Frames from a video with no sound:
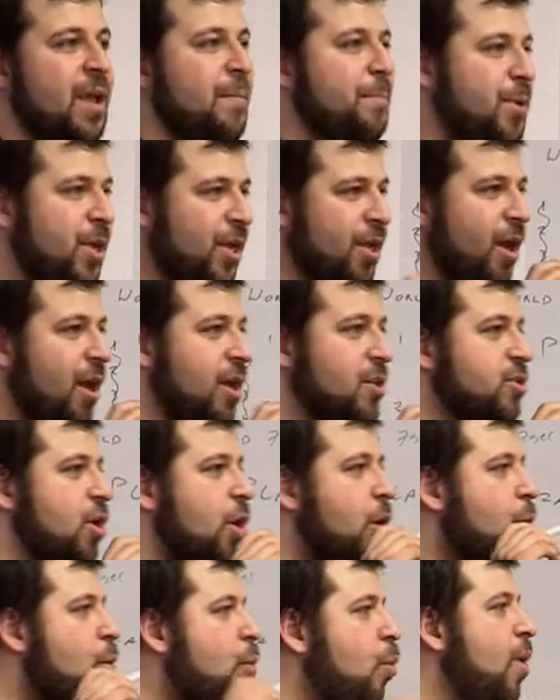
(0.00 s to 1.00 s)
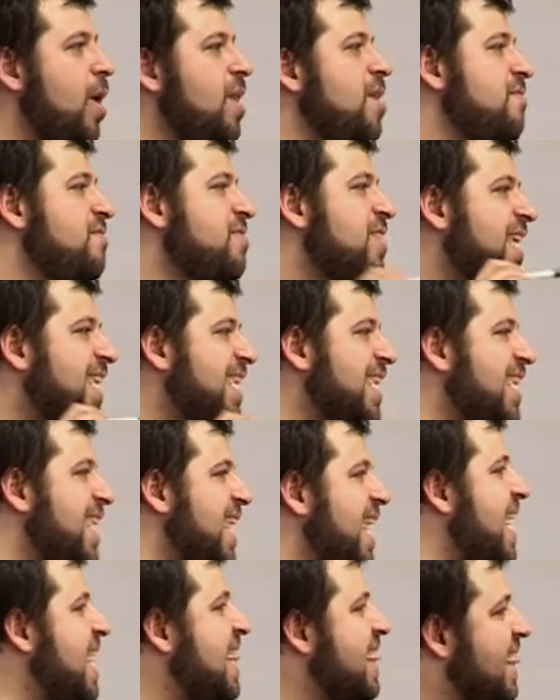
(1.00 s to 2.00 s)
Because one of the
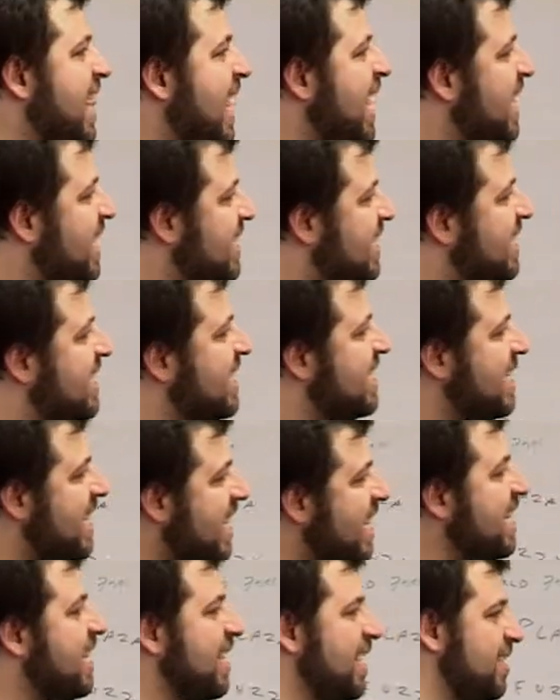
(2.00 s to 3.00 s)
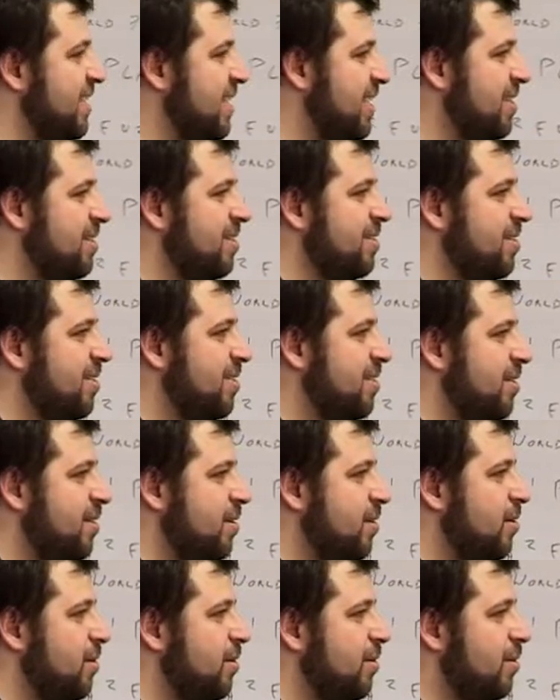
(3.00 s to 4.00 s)
key things needed
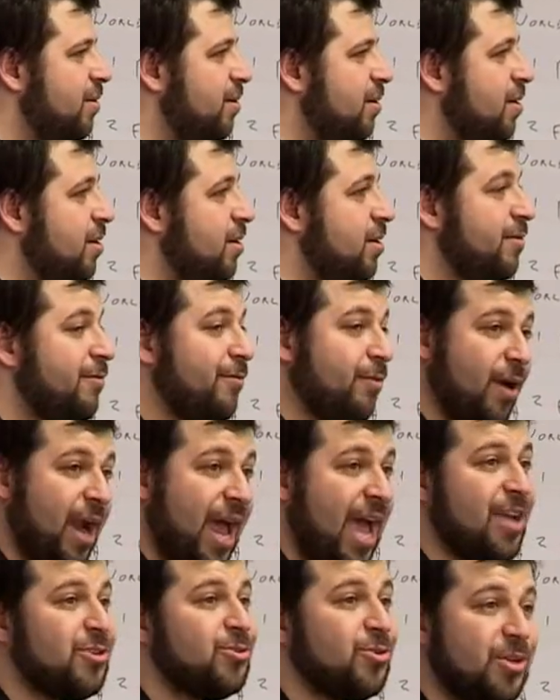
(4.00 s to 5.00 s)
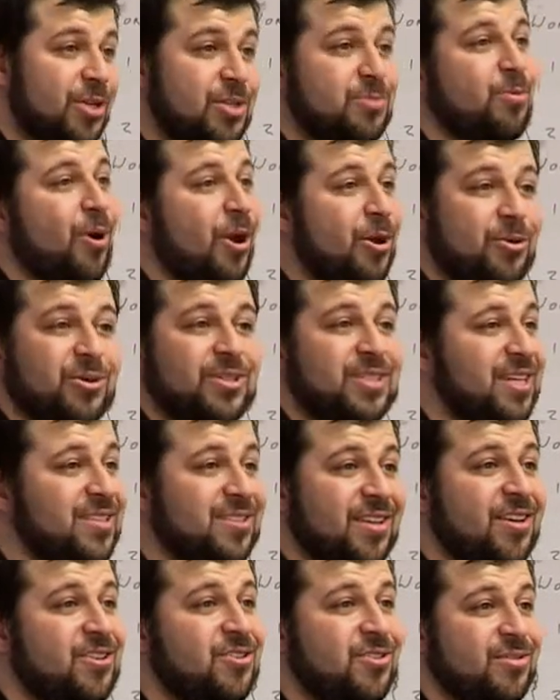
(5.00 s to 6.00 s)
for Agile is
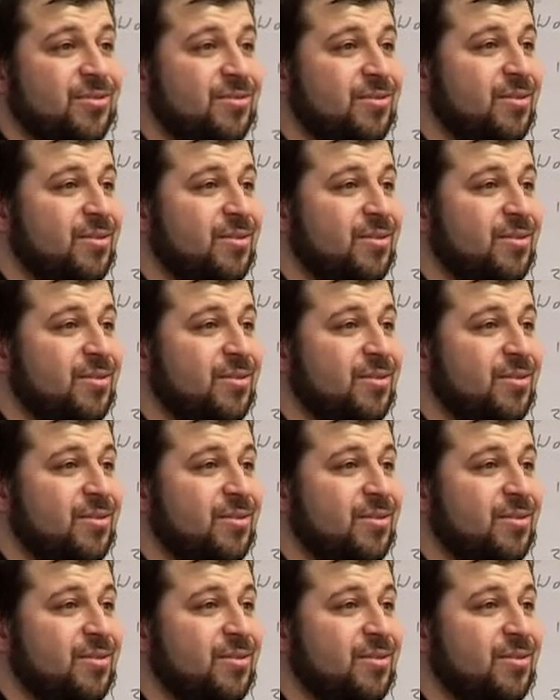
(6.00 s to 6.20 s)
prioritization.